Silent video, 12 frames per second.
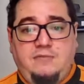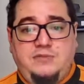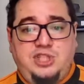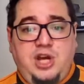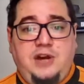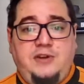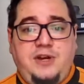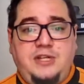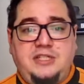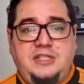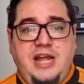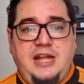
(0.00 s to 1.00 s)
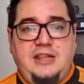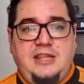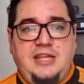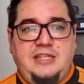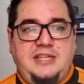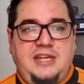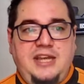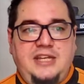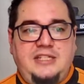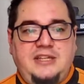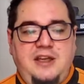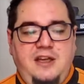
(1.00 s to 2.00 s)
genres, that this
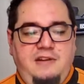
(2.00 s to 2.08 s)
is